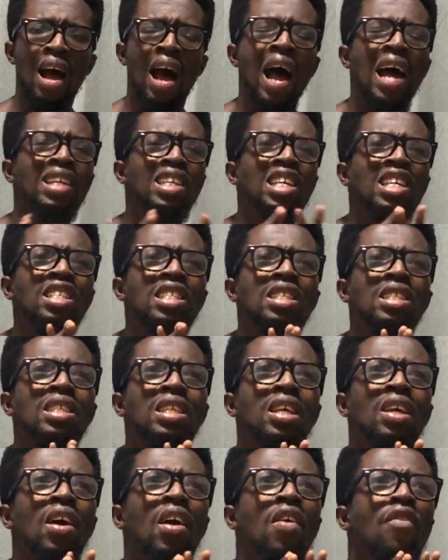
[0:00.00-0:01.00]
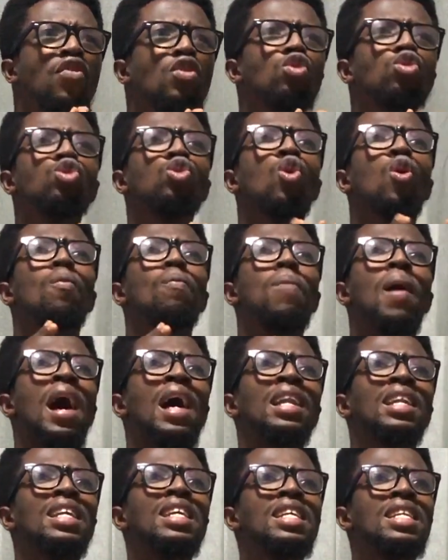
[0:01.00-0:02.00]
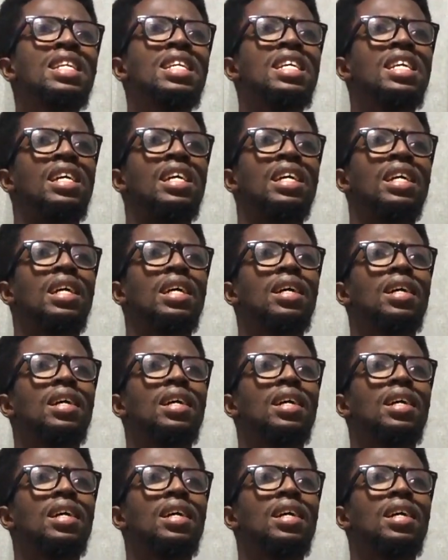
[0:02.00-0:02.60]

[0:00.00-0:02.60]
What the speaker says: I just feel so bad in here.